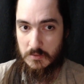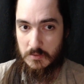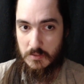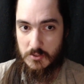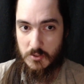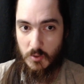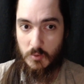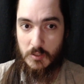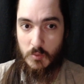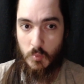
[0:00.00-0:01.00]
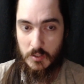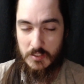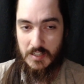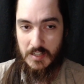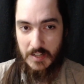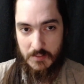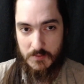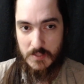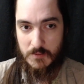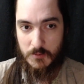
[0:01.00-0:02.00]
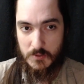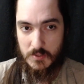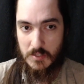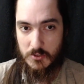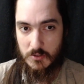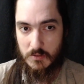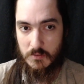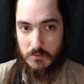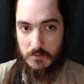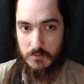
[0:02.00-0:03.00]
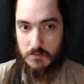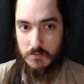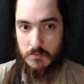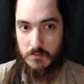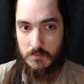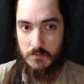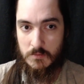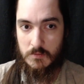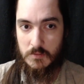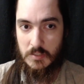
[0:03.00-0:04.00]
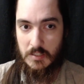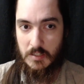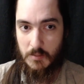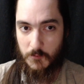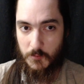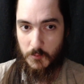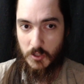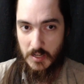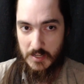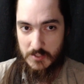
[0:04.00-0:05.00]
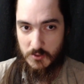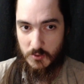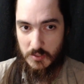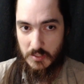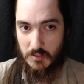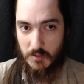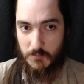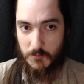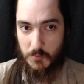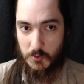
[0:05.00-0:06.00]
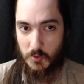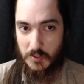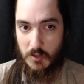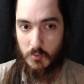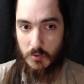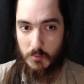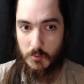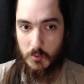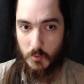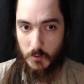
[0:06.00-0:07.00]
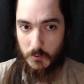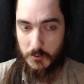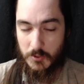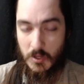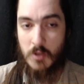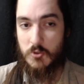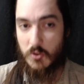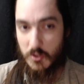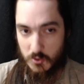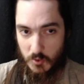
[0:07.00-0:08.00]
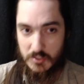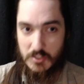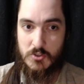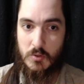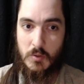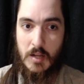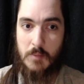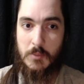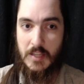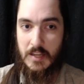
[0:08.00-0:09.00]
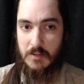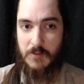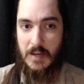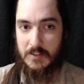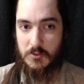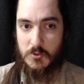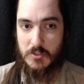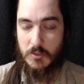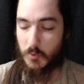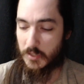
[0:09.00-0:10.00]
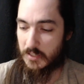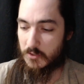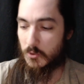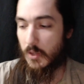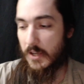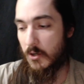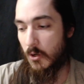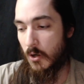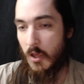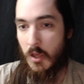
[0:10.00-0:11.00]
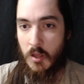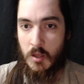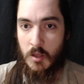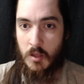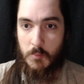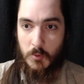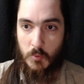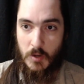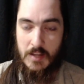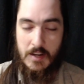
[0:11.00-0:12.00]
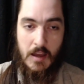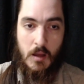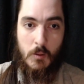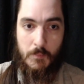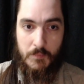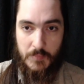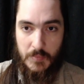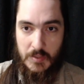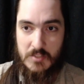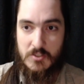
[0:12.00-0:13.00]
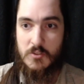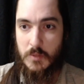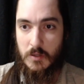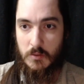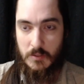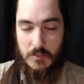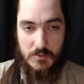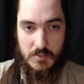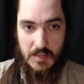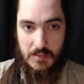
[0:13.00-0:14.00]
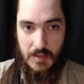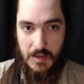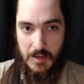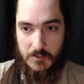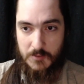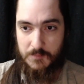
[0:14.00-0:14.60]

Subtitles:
Is there only one kind of civilization? Did it come from Christ or did it come from the Greco-Roman world? So those are additional complicating factors that we'll get into later. But right now, this is merely to say that